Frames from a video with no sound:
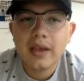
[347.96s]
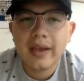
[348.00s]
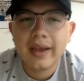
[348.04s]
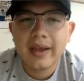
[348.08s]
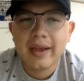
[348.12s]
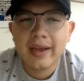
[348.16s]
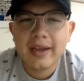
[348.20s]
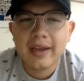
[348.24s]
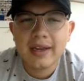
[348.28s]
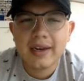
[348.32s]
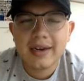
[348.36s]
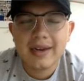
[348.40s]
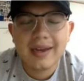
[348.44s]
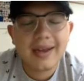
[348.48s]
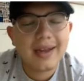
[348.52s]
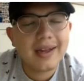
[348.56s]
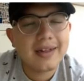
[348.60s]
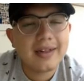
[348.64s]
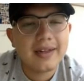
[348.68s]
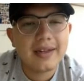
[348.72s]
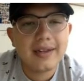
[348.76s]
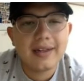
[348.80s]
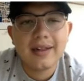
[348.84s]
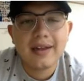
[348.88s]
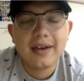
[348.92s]
And I
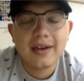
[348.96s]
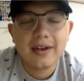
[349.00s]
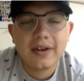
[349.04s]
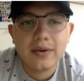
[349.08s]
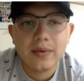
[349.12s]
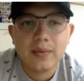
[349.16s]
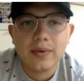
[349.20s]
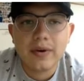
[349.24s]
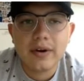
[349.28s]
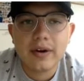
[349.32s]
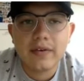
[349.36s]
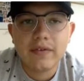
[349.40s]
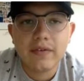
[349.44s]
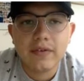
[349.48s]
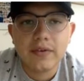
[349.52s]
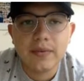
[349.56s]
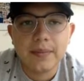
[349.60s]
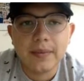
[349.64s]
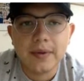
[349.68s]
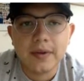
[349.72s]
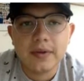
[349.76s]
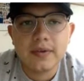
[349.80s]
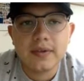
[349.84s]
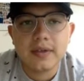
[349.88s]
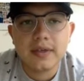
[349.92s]
think that could work for
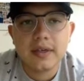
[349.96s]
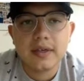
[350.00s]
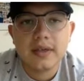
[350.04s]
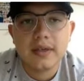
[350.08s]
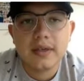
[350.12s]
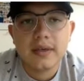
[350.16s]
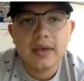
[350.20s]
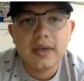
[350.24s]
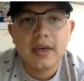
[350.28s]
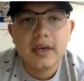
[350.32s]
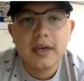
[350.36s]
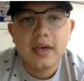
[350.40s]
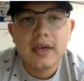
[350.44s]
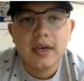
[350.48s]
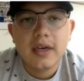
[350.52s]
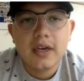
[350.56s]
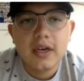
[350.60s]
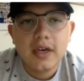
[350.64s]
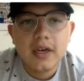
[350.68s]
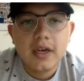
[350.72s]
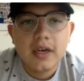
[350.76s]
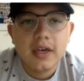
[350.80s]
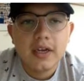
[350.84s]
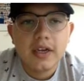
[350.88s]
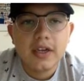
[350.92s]
music.
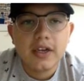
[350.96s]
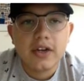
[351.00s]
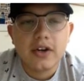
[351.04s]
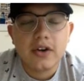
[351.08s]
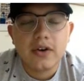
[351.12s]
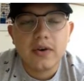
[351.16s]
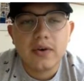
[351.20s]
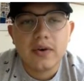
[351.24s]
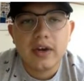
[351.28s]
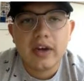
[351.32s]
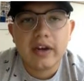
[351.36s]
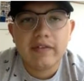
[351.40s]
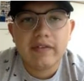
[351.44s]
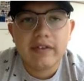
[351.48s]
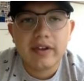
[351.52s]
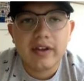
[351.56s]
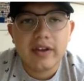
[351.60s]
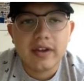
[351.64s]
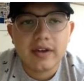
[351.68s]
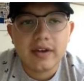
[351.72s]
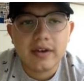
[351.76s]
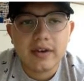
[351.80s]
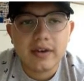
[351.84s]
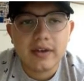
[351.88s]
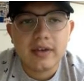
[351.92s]

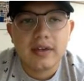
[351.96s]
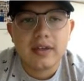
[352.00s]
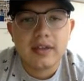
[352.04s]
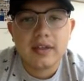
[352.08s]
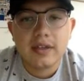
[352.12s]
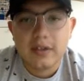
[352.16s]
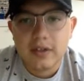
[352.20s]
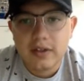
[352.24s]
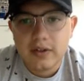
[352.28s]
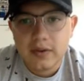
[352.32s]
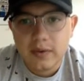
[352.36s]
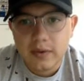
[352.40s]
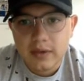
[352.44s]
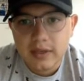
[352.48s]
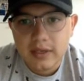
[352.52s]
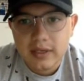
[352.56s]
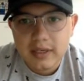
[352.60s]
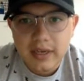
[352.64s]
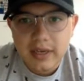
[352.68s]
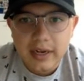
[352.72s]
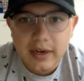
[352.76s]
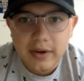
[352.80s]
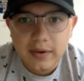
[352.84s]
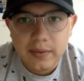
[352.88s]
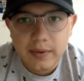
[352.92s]
Having the student
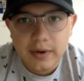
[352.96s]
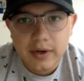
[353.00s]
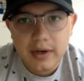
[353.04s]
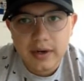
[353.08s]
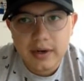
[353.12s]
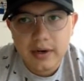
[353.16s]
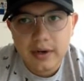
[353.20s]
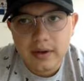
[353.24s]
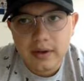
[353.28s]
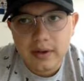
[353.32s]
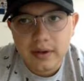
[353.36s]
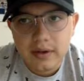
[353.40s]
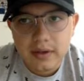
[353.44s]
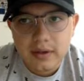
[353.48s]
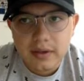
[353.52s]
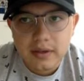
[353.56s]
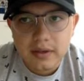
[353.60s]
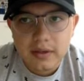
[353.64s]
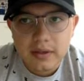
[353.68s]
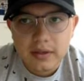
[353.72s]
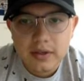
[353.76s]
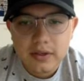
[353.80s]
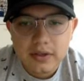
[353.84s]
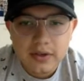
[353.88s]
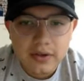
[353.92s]
side read a
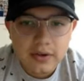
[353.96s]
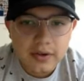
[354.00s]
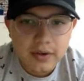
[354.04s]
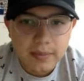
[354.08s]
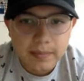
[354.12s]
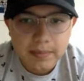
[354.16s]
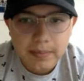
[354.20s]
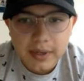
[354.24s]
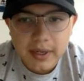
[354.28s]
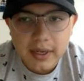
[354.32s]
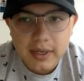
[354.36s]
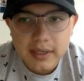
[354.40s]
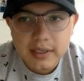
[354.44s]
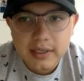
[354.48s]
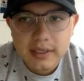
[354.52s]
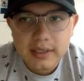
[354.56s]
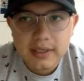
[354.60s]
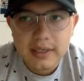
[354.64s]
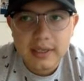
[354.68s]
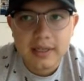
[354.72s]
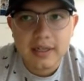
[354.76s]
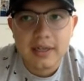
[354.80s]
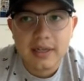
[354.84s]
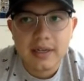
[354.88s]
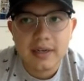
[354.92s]
certain
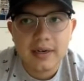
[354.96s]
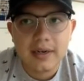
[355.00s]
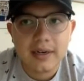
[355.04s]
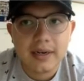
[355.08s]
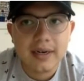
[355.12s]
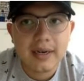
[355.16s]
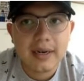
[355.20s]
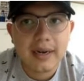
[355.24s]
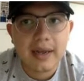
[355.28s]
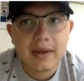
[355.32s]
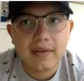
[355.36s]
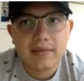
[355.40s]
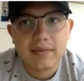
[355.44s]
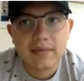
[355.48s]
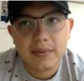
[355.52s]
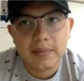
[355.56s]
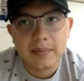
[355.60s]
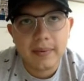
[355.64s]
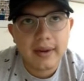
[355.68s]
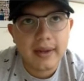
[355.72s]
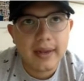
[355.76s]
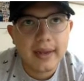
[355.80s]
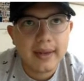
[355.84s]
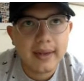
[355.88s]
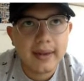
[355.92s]
piece, and then after
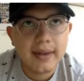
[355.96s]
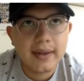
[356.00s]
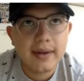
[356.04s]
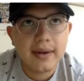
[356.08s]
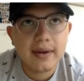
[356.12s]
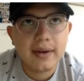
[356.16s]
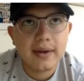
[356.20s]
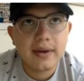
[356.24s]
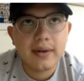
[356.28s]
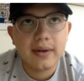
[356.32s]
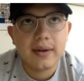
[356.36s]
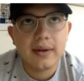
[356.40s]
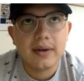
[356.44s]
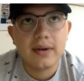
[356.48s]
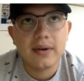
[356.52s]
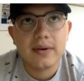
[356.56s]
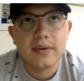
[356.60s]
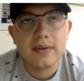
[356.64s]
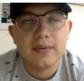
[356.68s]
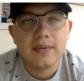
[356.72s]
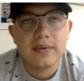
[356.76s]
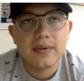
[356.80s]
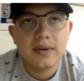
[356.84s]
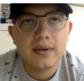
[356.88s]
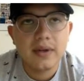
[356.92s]
playing it,
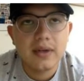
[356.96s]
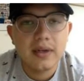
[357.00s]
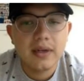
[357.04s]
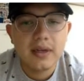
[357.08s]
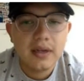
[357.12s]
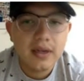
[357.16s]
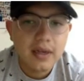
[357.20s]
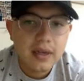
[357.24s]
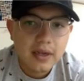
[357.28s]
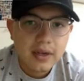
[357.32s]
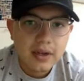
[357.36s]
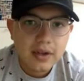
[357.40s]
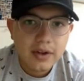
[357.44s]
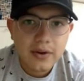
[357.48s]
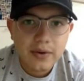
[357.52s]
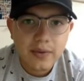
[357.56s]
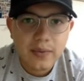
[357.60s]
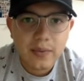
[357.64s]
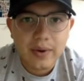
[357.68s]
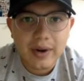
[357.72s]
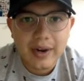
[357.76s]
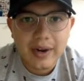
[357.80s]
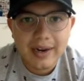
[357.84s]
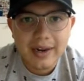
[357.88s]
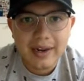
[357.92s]

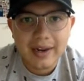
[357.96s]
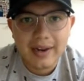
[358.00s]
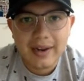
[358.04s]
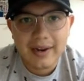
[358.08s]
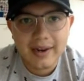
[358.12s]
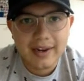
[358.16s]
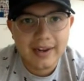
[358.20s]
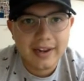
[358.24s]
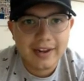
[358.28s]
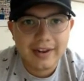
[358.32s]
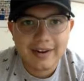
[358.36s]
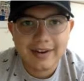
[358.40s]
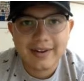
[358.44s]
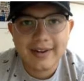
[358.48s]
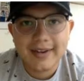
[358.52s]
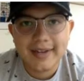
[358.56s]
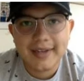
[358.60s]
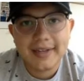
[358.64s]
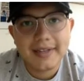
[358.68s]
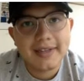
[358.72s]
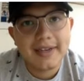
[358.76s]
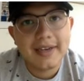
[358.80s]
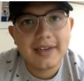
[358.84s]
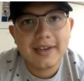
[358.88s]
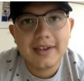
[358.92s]
writing it,
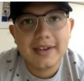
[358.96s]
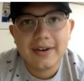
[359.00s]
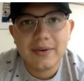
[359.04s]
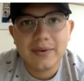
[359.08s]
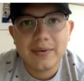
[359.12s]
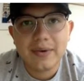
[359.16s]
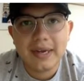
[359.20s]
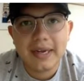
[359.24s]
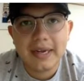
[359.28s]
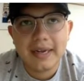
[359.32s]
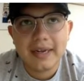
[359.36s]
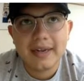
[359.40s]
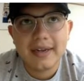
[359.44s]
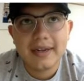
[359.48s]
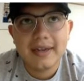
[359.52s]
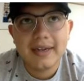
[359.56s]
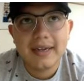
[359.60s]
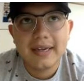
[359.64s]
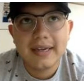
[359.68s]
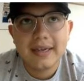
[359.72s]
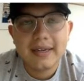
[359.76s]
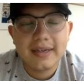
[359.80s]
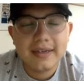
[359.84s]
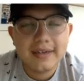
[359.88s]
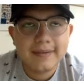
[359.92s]
like taking away,
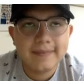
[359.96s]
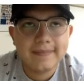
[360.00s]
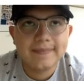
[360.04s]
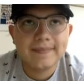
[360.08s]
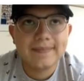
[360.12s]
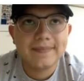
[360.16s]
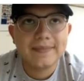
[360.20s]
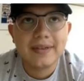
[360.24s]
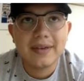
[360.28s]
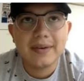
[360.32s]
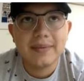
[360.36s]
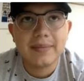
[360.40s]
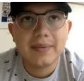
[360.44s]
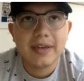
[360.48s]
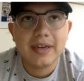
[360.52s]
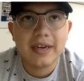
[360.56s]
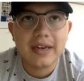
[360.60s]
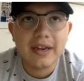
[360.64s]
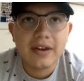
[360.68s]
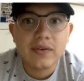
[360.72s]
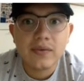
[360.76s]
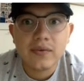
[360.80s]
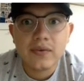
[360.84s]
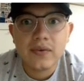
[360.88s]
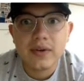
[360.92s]

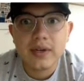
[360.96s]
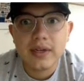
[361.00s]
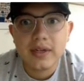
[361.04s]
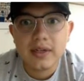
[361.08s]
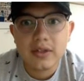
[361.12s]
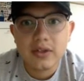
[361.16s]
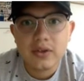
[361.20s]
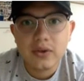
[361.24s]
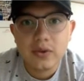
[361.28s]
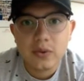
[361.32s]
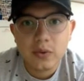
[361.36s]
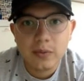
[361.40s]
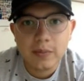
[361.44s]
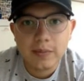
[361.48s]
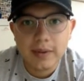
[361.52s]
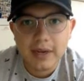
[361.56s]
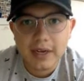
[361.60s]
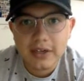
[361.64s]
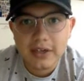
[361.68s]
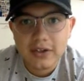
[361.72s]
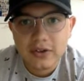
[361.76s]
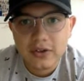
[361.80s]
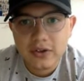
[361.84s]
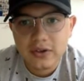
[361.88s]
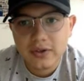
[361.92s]
every 2
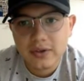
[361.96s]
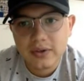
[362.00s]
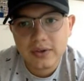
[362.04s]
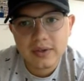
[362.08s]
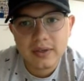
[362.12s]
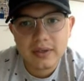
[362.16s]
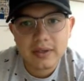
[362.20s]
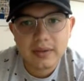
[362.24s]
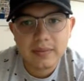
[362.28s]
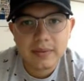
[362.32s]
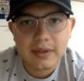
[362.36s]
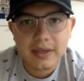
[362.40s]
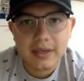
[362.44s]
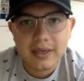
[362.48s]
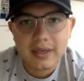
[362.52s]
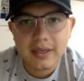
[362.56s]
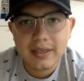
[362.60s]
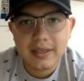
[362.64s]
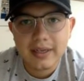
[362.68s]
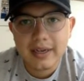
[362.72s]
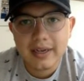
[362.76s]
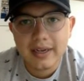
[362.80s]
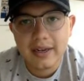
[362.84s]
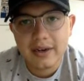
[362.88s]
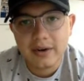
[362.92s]
measures or something,
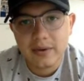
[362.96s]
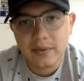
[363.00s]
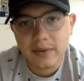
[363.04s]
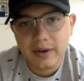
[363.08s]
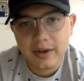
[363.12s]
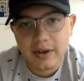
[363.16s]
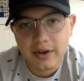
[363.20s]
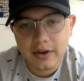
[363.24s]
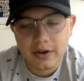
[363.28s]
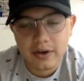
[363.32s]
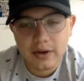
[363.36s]
taking away a